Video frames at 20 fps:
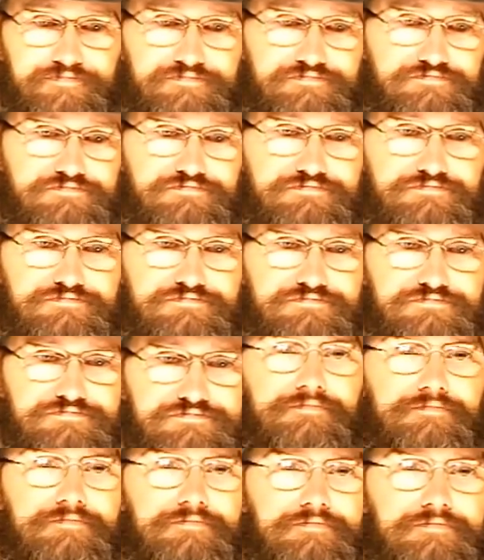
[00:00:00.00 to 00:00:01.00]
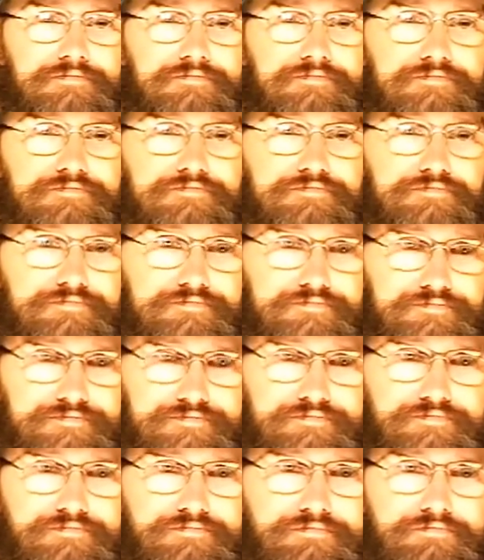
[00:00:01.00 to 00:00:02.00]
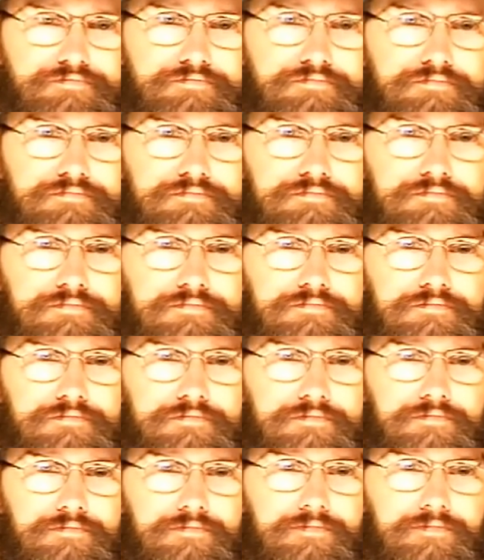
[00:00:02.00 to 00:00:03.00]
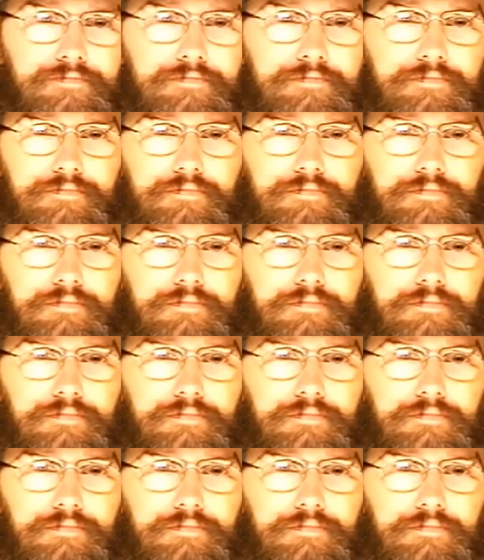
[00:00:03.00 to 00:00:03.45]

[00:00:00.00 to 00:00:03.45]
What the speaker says: (silence)